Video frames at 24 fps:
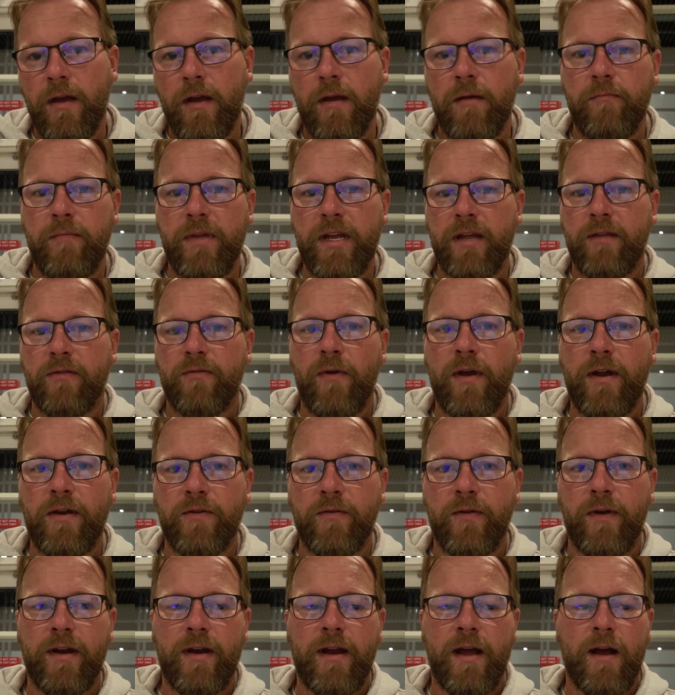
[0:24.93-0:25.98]
threatened
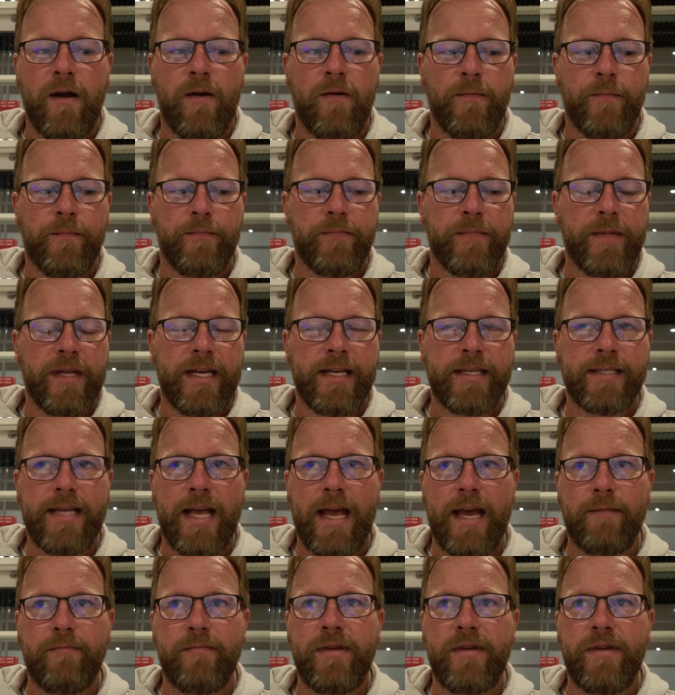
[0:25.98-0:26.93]
right now. Is that